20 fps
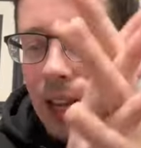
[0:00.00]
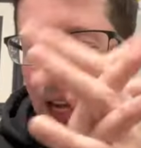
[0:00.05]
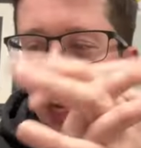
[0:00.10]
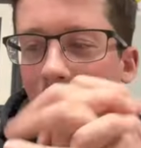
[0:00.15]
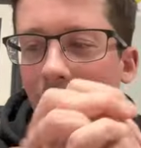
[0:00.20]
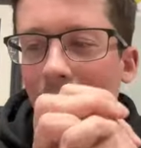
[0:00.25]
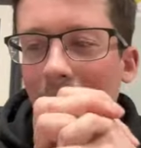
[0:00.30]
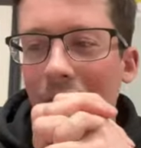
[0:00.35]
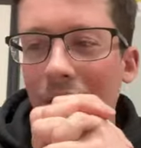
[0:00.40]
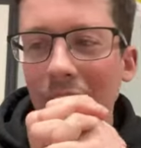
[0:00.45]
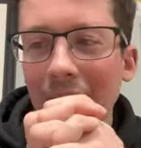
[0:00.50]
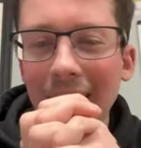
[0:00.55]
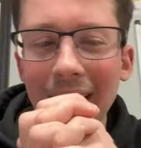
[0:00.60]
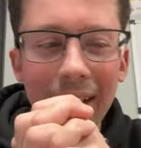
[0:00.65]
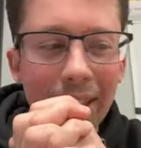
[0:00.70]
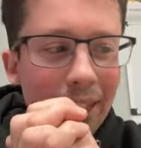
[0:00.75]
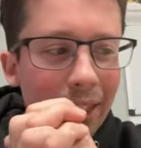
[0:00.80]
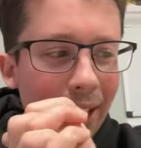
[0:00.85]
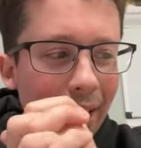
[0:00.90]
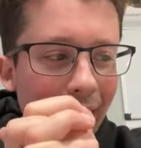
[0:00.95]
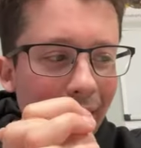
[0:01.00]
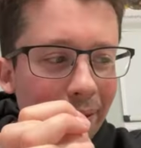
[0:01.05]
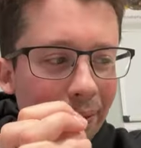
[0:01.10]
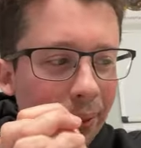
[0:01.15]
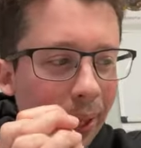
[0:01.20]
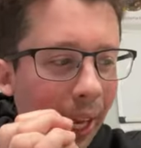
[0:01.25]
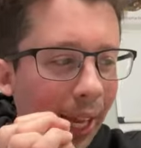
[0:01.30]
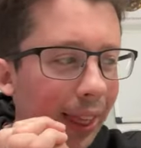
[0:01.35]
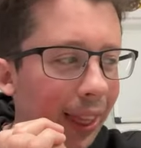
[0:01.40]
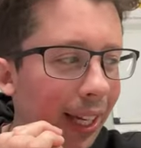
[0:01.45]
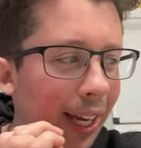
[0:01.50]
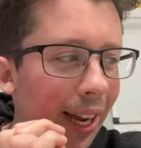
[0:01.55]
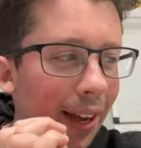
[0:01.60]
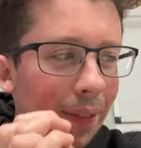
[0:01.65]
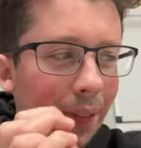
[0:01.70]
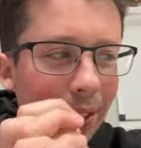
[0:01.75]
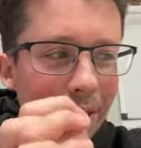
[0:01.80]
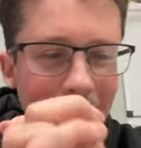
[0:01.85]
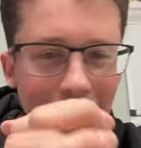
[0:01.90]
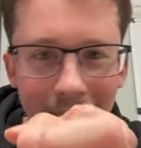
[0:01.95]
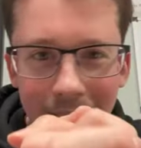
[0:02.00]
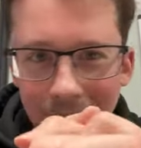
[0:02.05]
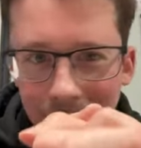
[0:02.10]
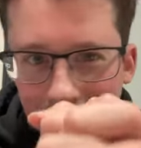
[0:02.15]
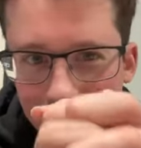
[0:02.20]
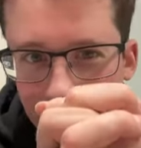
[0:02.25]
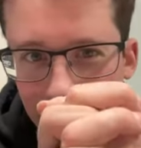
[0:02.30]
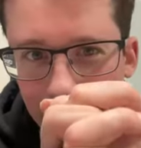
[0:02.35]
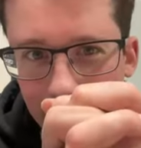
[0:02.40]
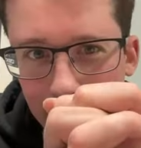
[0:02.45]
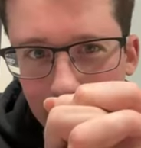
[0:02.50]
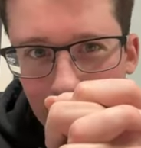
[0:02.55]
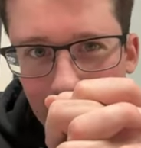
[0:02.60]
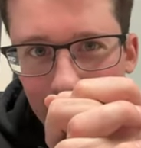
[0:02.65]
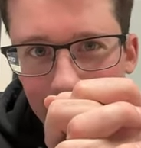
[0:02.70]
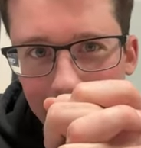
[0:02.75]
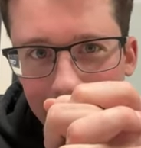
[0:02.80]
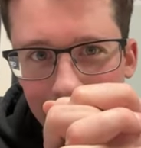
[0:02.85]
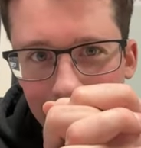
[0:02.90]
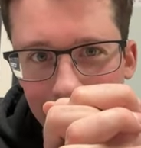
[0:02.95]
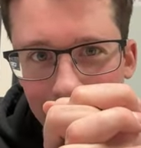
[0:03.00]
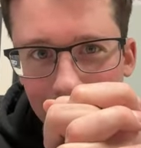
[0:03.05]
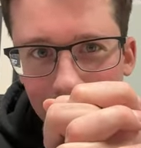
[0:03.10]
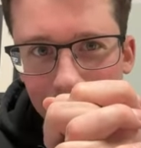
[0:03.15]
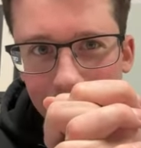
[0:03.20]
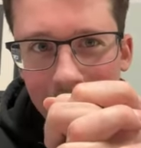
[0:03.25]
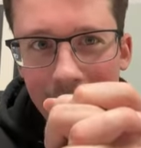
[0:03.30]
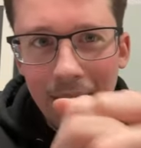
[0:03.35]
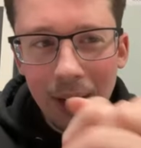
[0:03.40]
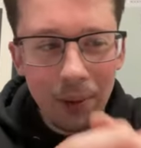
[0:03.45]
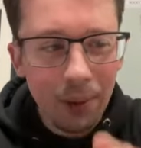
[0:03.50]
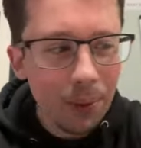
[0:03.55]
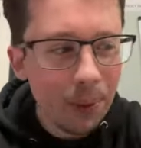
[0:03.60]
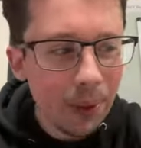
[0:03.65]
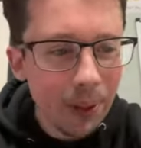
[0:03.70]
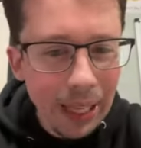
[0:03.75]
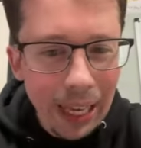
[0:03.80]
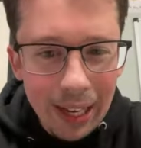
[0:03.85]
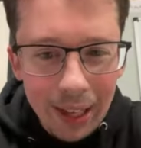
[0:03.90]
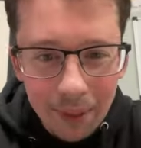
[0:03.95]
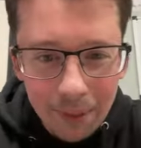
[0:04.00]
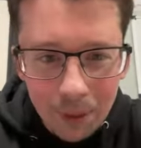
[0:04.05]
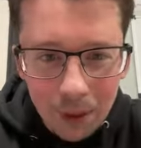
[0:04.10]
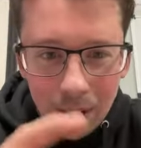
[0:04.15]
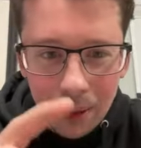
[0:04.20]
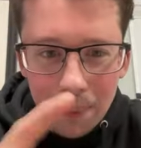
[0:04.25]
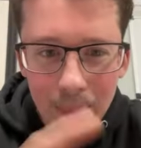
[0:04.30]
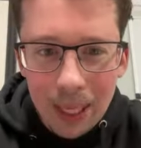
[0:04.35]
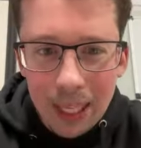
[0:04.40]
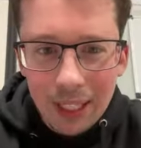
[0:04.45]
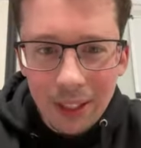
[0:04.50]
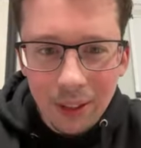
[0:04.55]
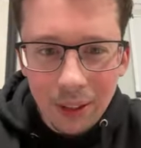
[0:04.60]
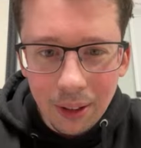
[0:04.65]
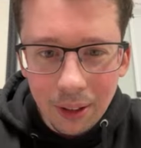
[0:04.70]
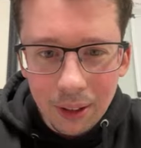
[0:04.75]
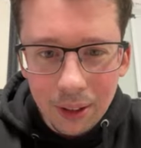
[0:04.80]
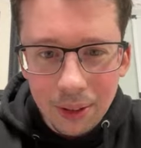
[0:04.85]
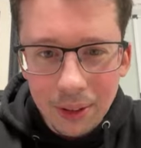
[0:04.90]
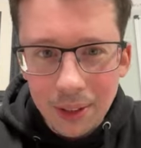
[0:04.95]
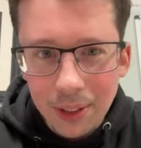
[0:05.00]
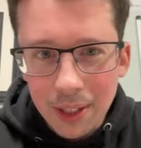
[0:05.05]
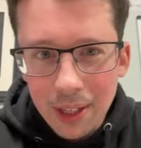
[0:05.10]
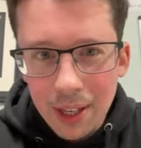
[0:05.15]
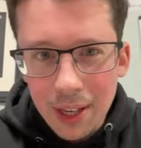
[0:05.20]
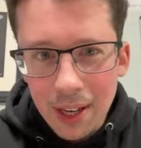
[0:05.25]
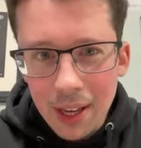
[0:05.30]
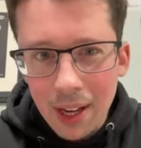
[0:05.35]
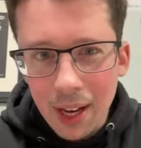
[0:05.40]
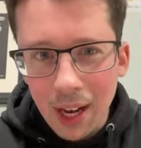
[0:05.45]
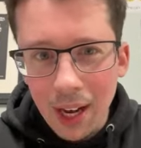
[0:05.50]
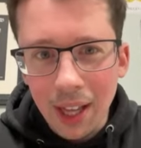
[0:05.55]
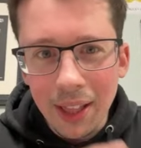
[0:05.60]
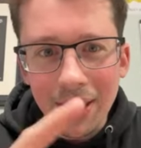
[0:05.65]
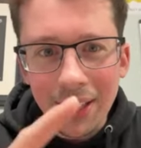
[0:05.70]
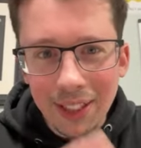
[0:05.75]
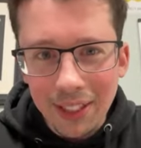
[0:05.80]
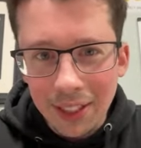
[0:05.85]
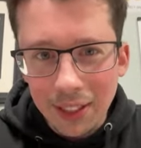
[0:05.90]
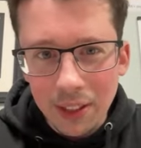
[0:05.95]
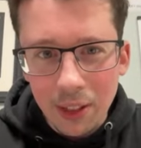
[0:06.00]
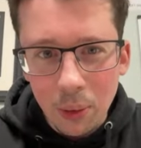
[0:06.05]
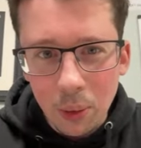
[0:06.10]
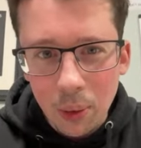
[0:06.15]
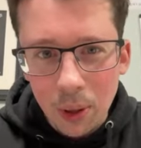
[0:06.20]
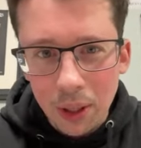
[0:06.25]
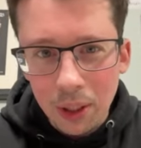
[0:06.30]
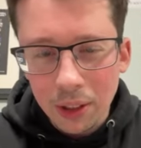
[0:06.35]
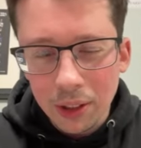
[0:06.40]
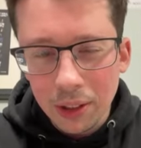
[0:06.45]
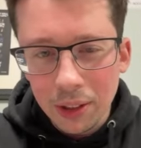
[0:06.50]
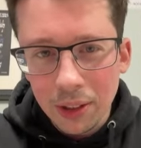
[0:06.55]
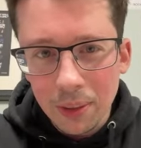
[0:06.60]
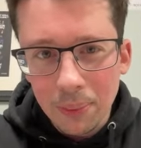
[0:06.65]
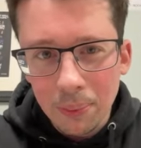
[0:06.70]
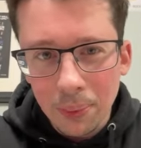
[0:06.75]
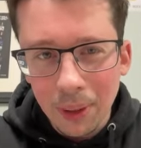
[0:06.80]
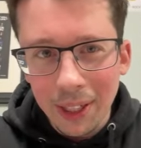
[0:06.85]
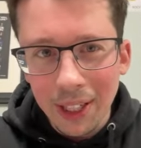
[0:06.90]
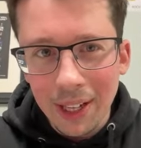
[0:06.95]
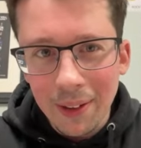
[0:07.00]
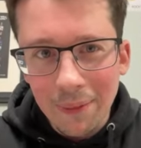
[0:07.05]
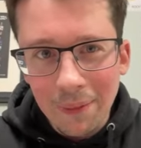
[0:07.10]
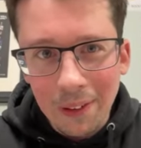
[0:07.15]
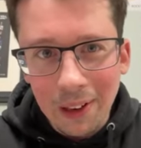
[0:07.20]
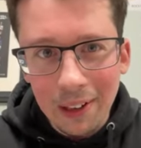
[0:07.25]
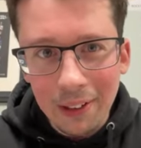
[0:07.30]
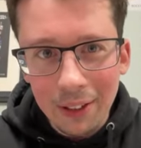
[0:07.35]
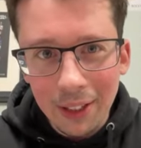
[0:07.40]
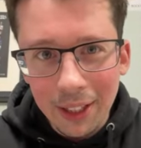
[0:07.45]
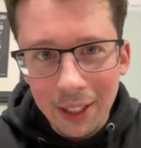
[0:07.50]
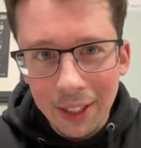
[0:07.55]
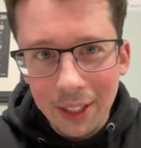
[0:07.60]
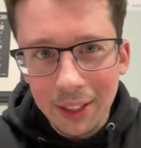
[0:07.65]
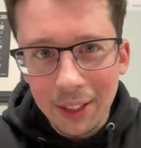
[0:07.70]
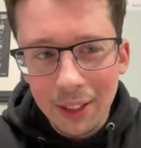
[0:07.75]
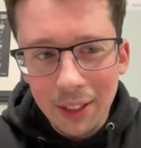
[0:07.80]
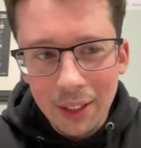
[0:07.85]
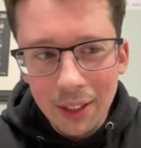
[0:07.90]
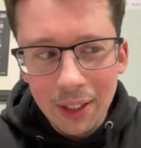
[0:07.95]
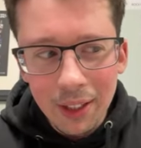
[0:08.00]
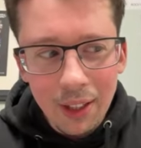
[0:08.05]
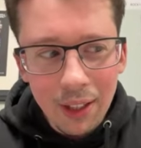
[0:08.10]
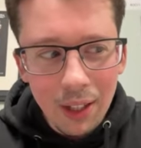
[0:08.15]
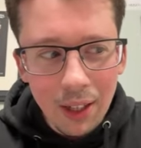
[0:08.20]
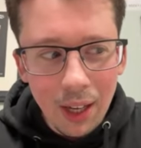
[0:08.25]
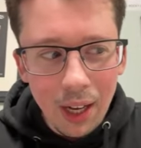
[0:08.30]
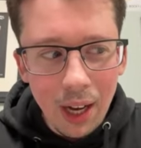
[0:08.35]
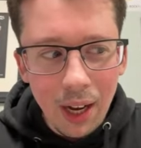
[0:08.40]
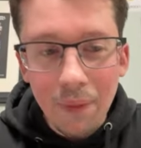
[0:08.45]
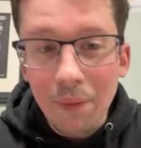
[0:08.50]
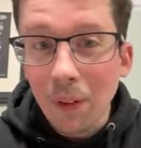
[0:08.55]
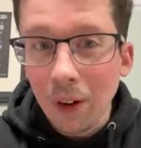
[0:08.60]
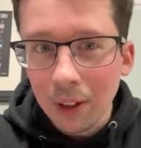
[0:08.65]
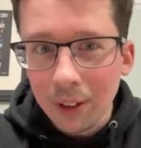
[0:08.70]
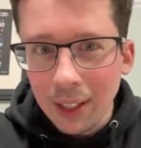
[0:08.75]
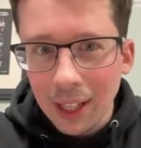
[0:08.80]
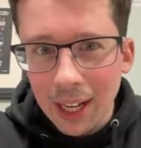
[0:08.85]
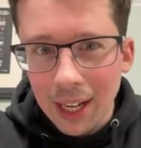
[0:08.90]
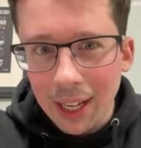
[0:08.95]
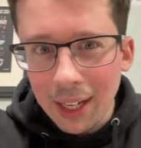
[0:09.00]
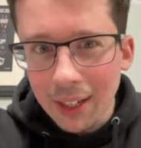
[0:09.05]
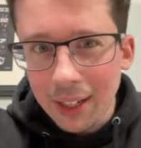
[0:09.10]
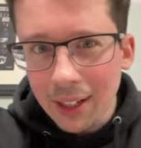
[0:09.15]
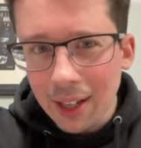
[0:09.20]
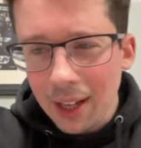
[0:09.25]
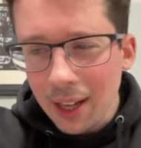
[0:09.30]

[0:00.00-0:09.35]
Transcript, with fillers: Uh, Jonathan, I, I think I have like six or seven podcasts right now. We edit for the Mean Girls. Uh, this is the worst. Brittany Ferlin, uh, Furlan,